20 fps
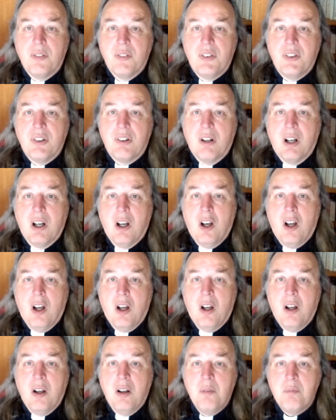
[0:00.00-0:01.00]
there
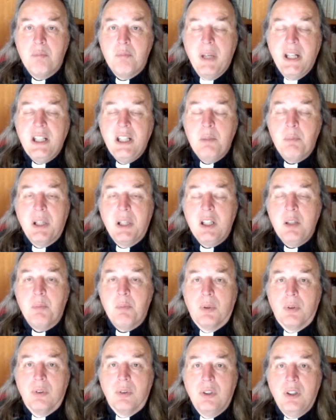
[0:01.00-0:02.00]
are many
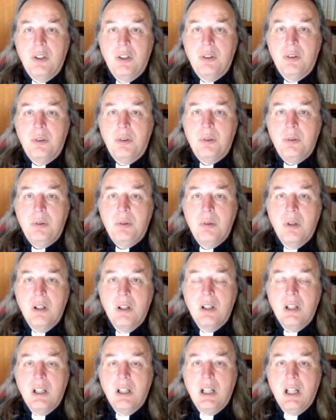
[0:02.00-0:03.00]
people who,
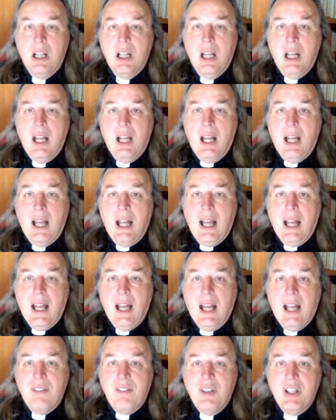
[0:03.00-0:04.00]

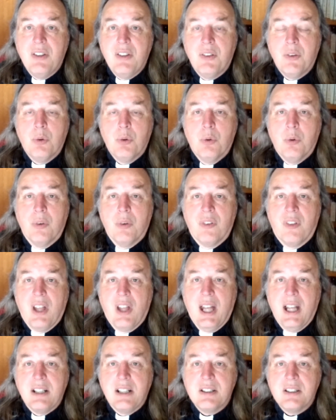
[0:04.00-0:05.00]
having thought
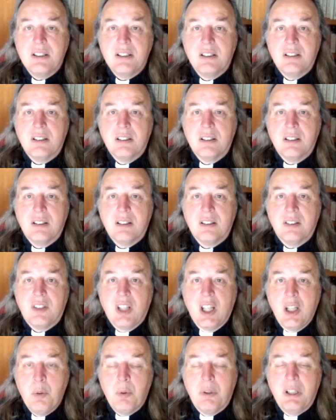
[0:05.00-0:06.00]
that
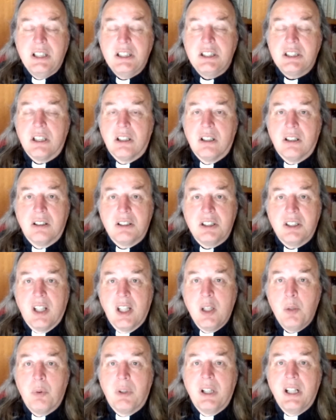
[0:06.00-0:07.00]
they were in charge,
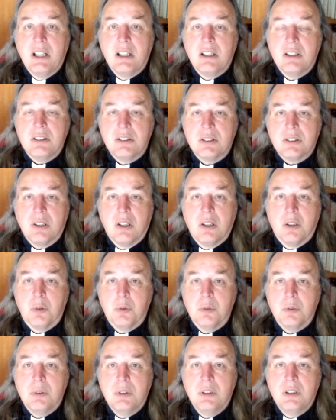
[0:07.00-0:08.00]
they were in control,
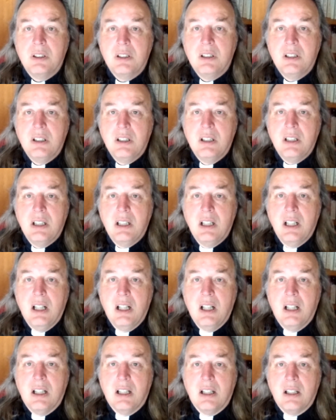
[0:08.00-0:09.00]

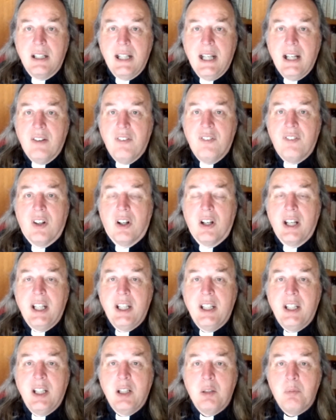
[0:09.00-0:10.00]
are now
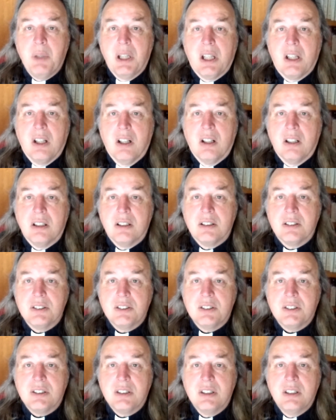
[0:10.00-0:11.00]
finding,
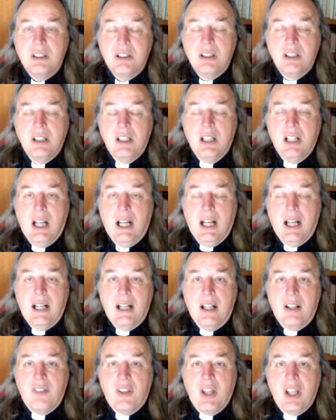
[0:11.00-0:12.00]
because
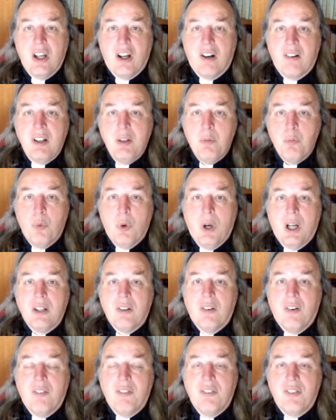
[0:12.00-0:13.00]
they are in one
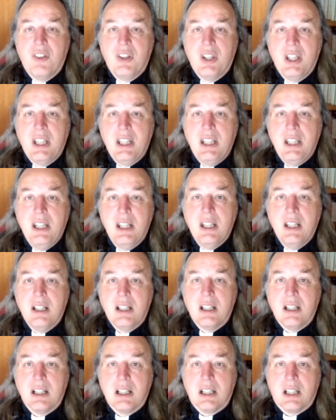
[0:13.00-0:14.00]
of the
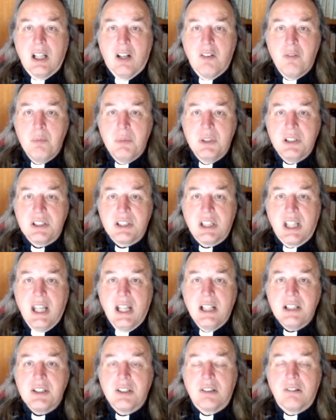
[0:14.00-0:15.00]
government's
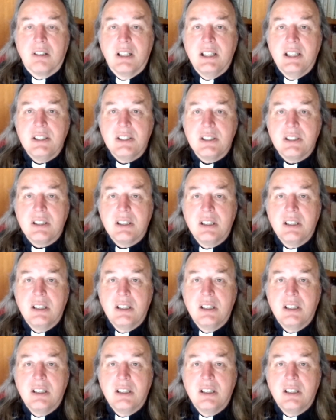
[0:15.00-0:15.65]
categories,